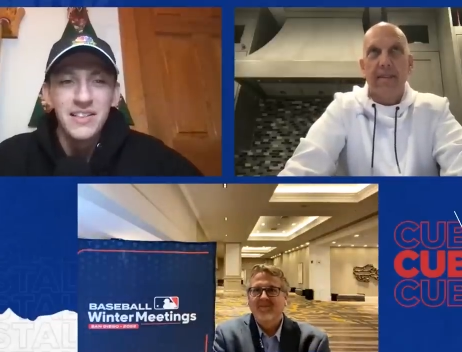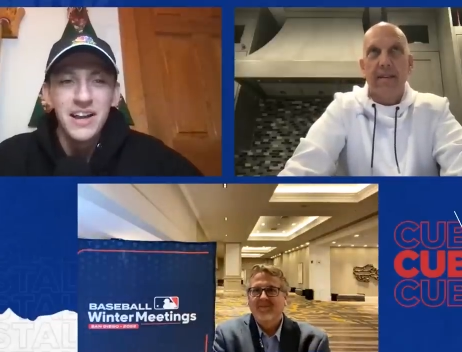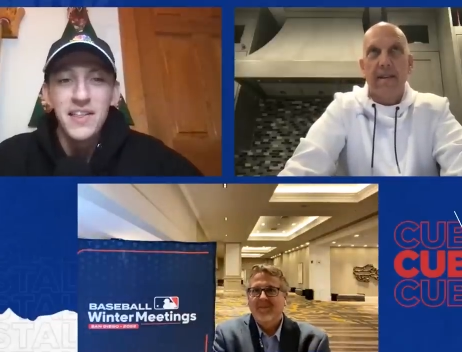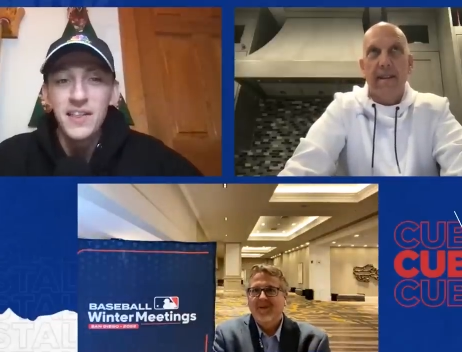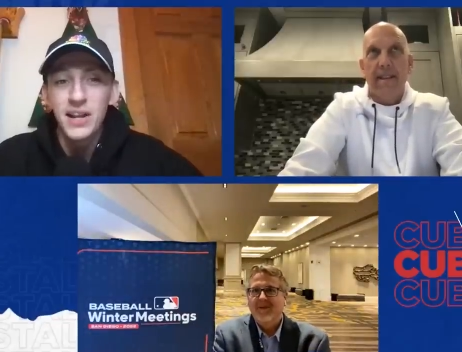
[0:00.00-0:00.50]

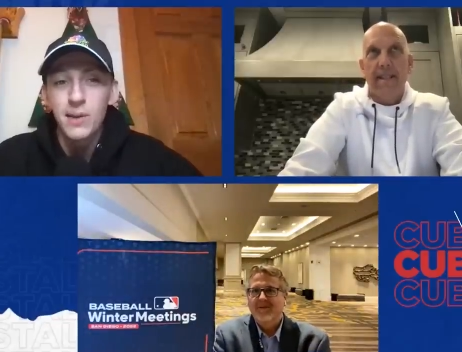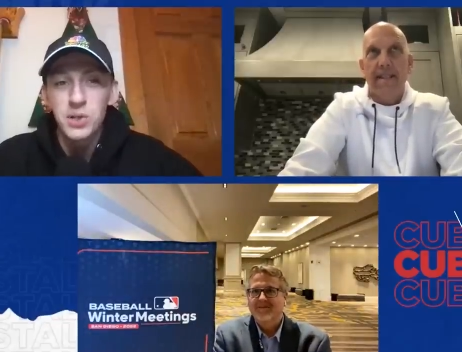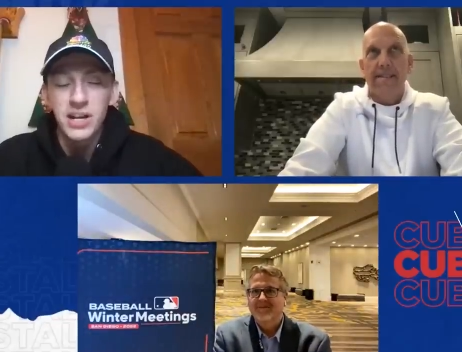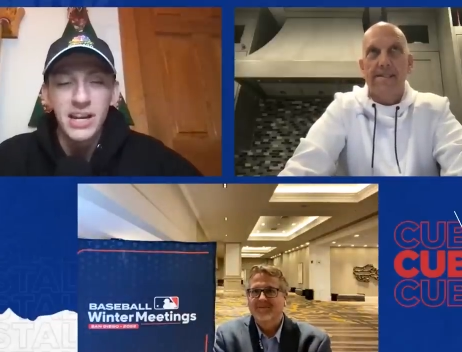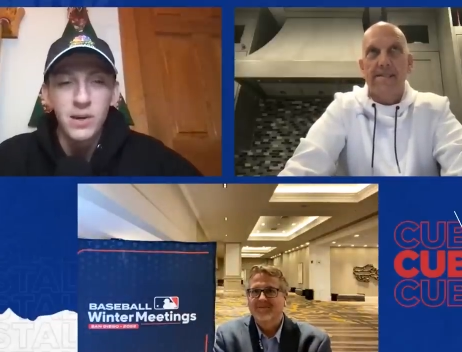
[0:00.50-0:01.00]
Speaker 1: I think the Cubs are
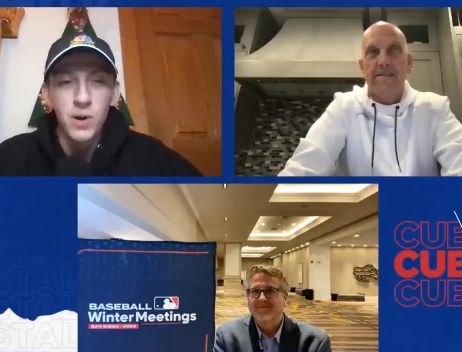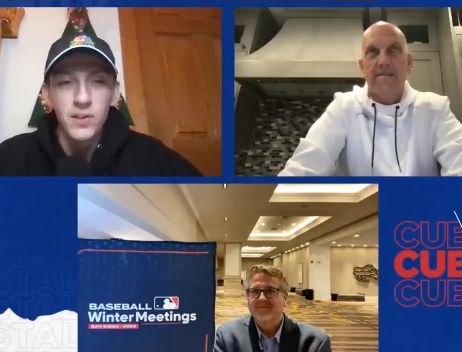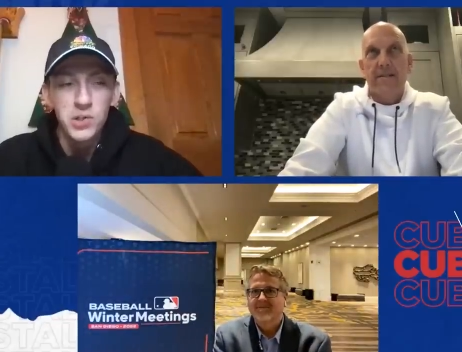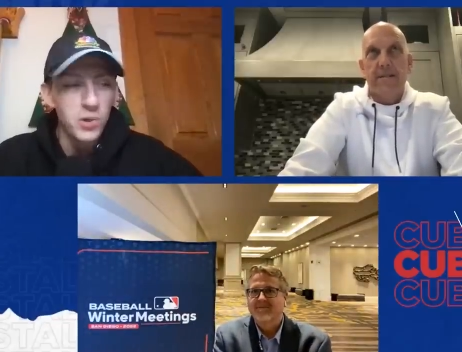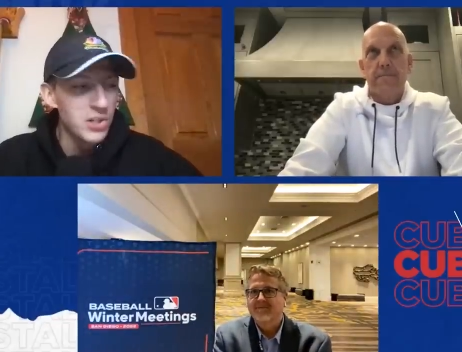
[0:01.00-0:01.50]
going to get one of
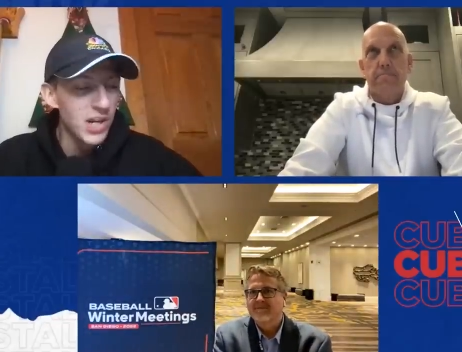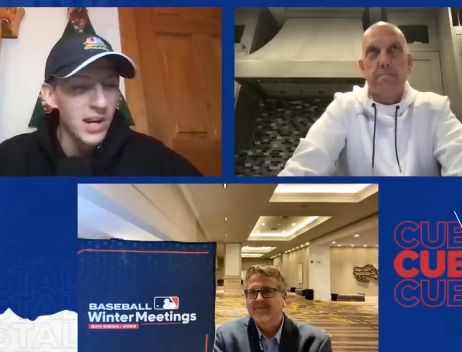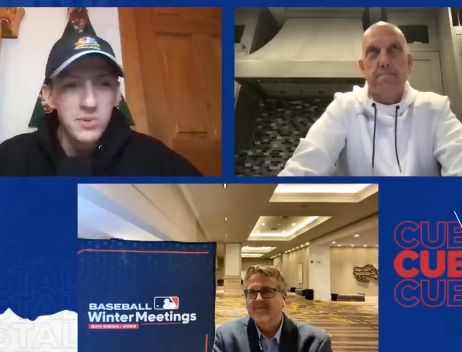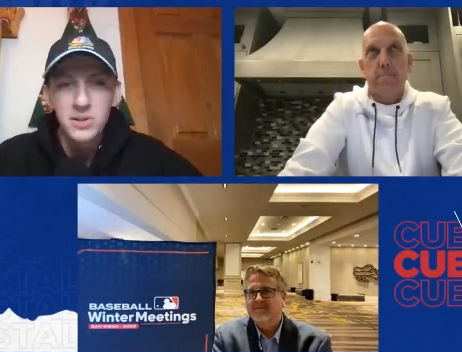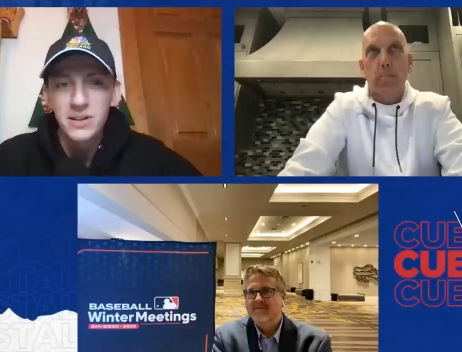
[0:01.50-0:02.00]
the
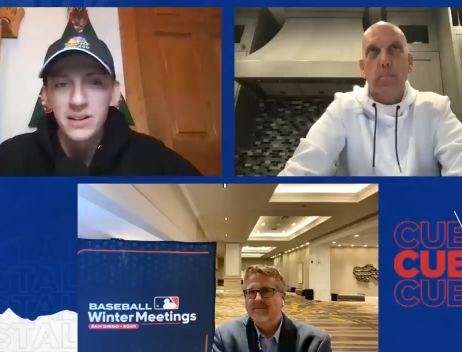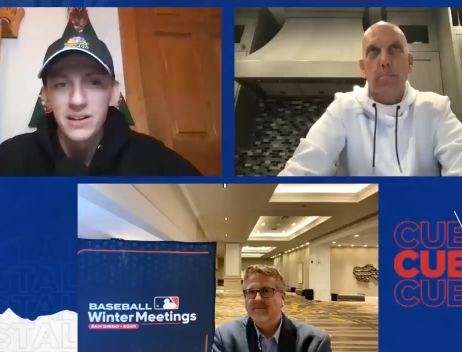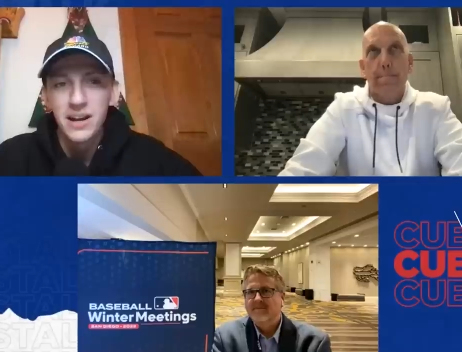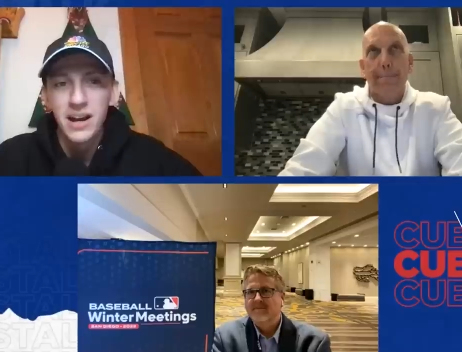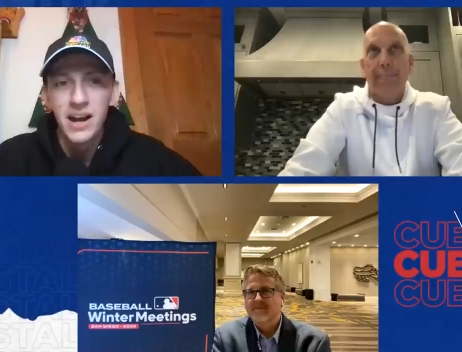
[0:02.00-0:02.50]
shortstops.
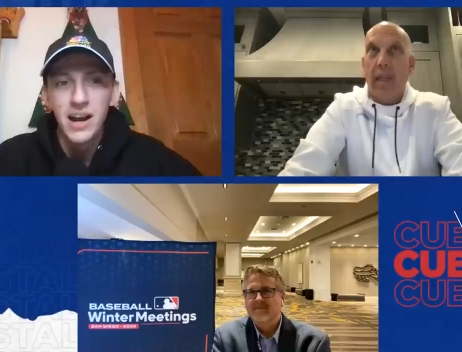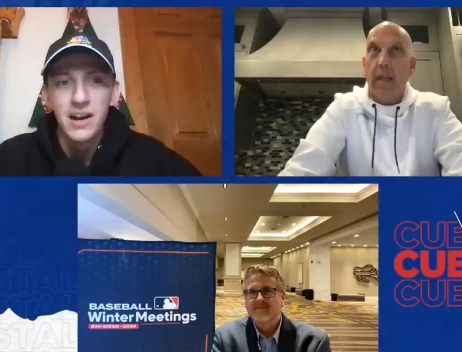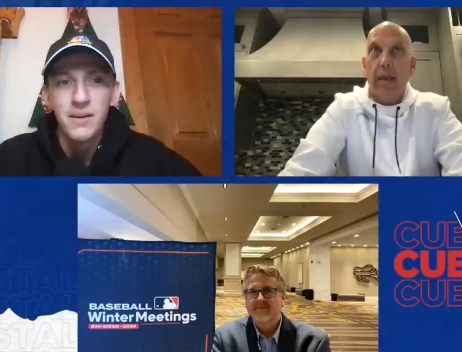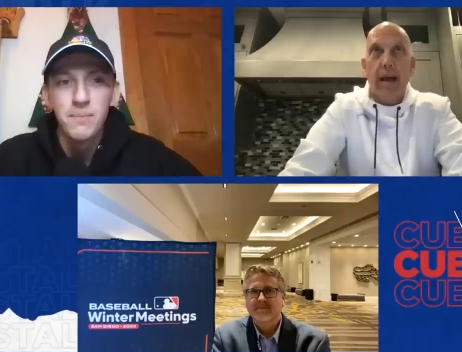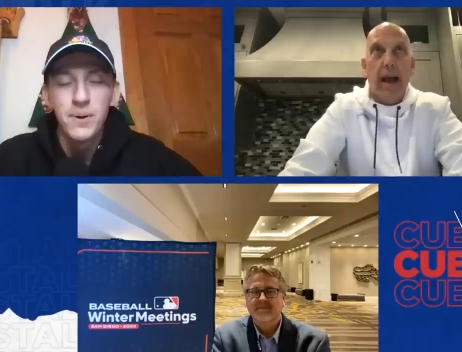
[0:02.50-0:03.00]
Uh,
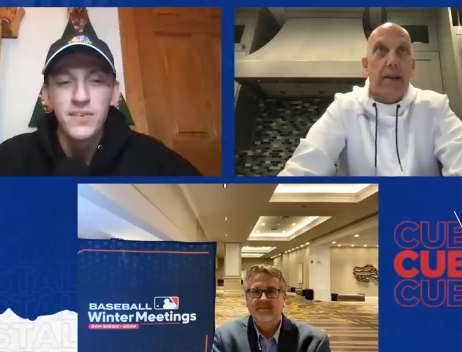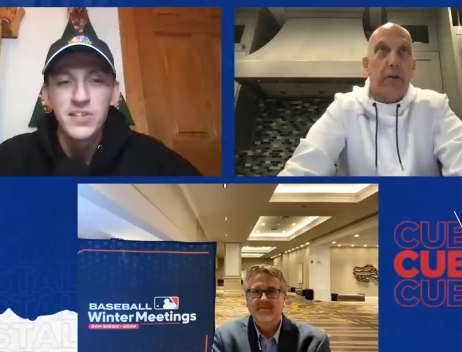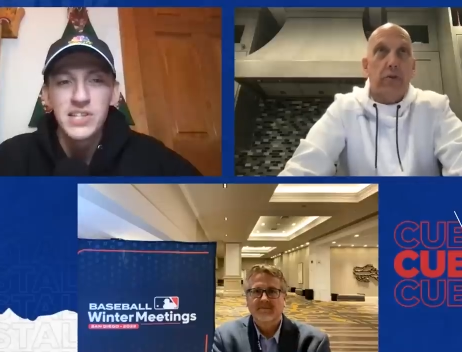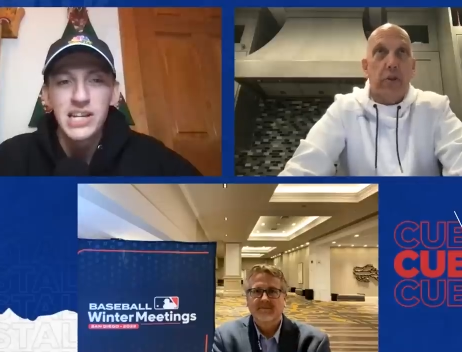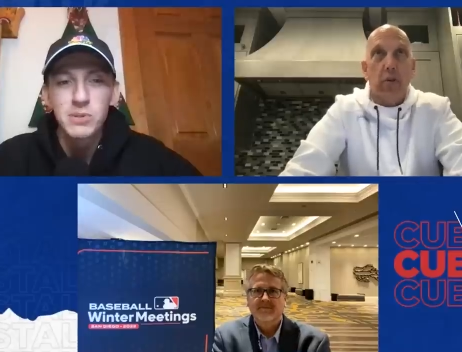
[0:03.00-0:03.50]
Speaker 2: but I
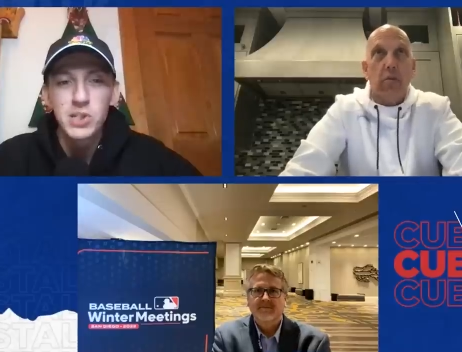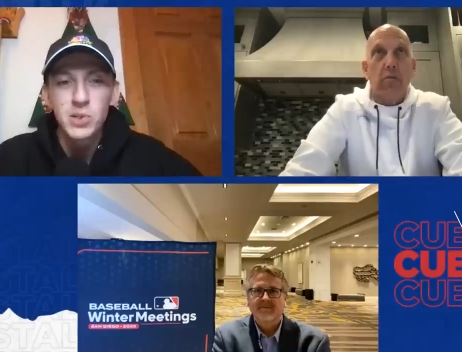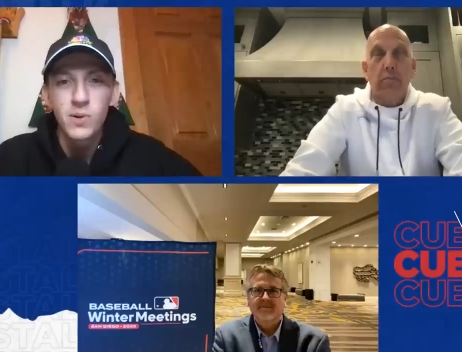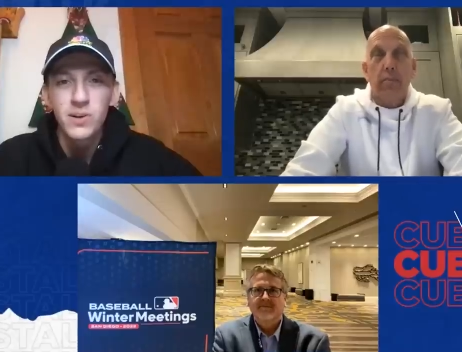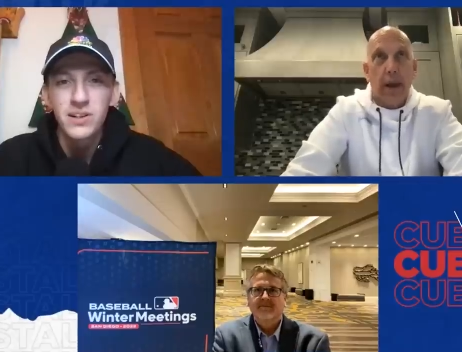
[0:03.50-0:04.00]
do, Dansby, too,
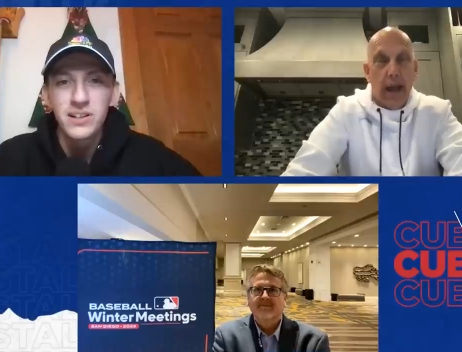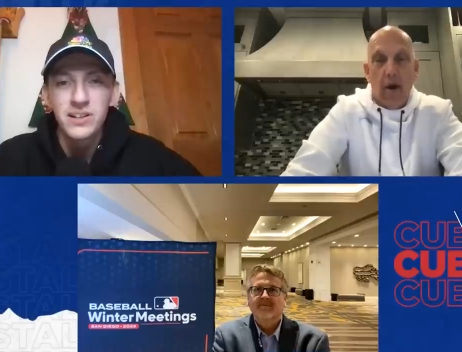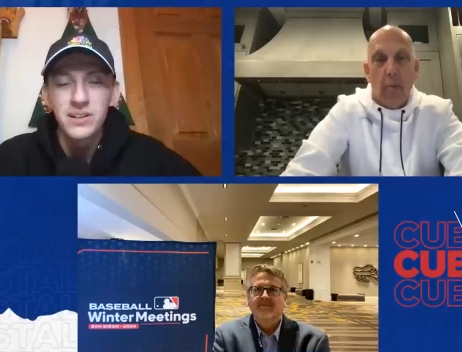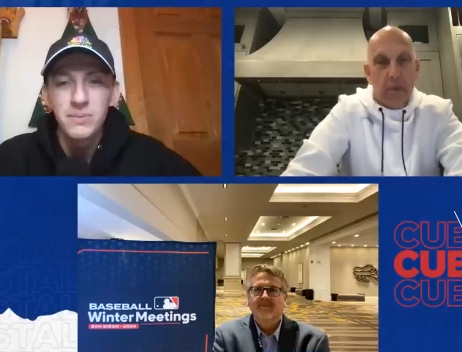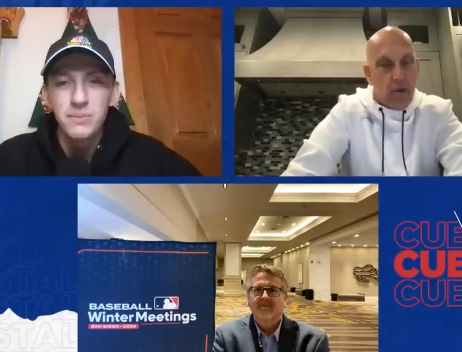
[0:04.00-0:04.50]
but I
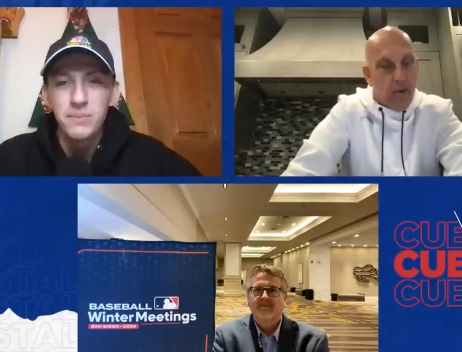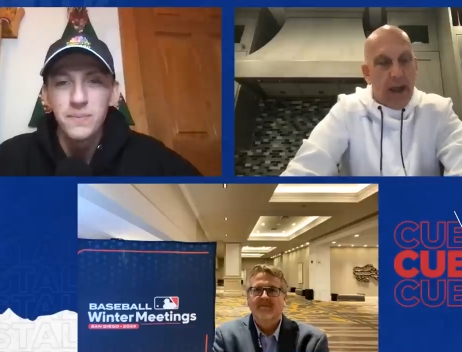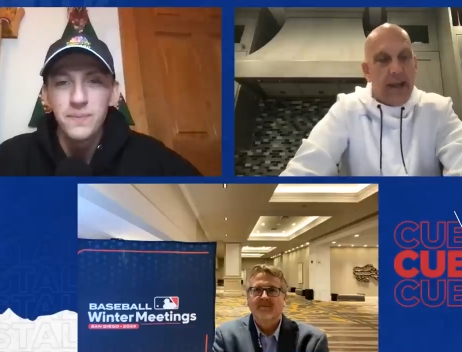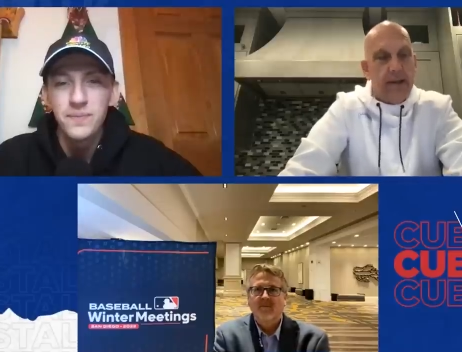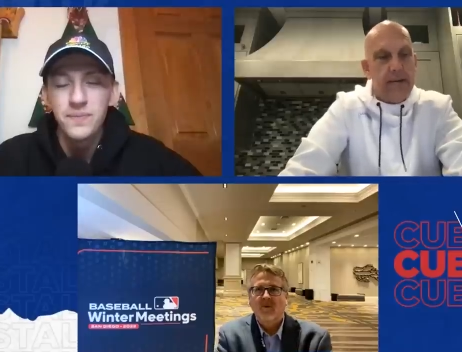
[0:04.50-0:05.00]
hope you're
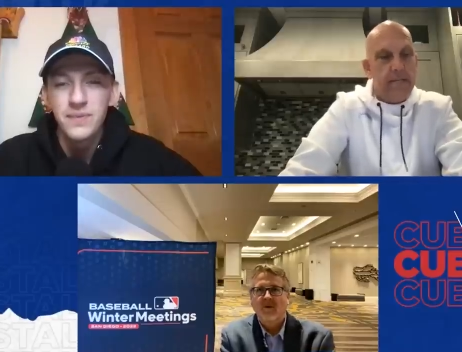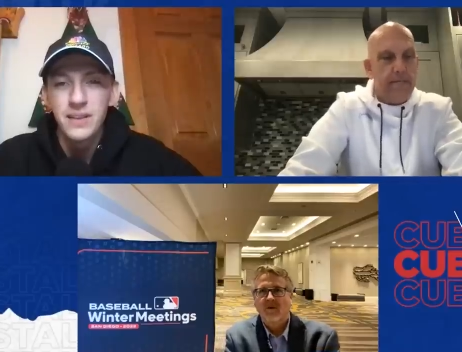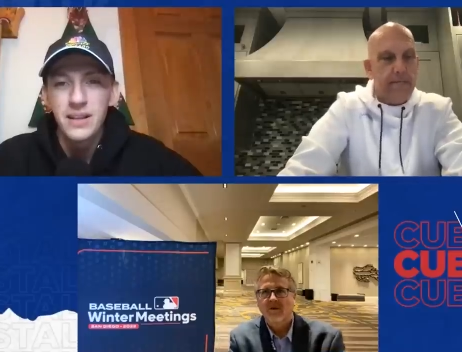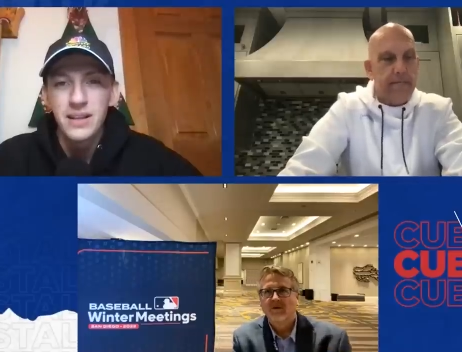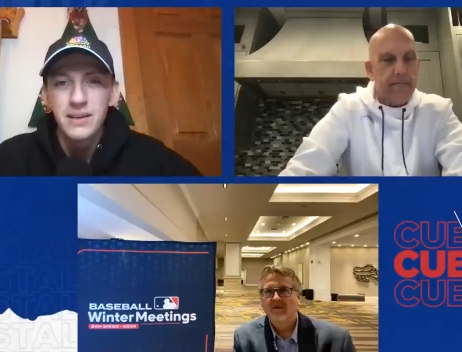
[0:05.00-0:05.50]
right.
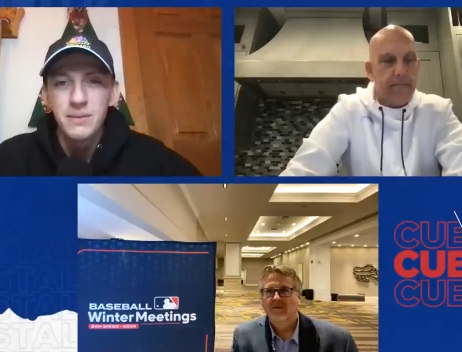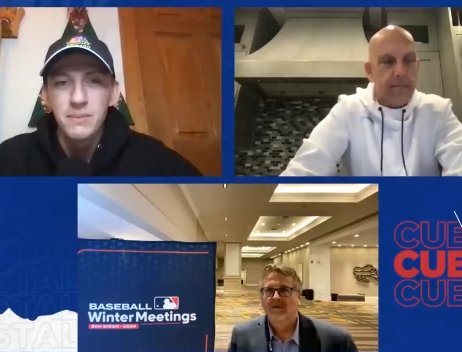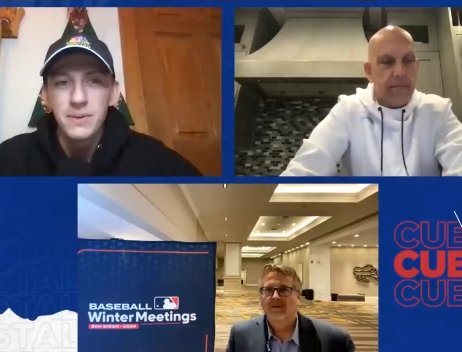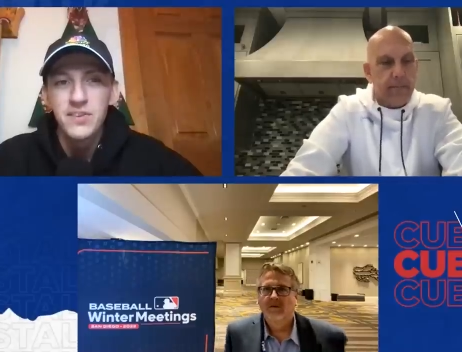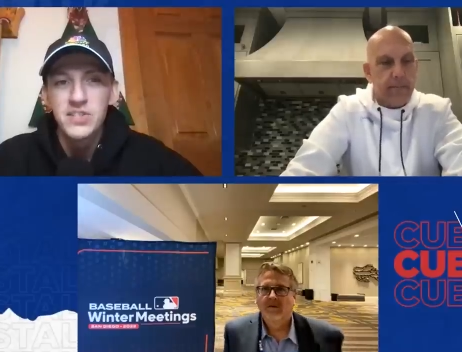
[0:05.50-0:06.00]

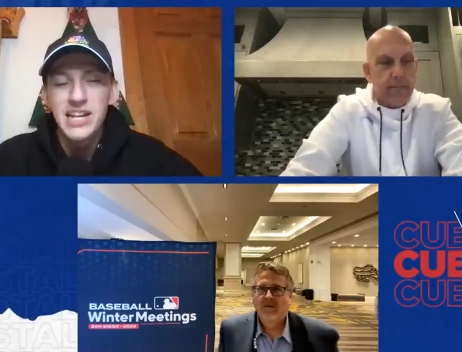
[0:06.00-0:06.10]
Speaker 1: But if it's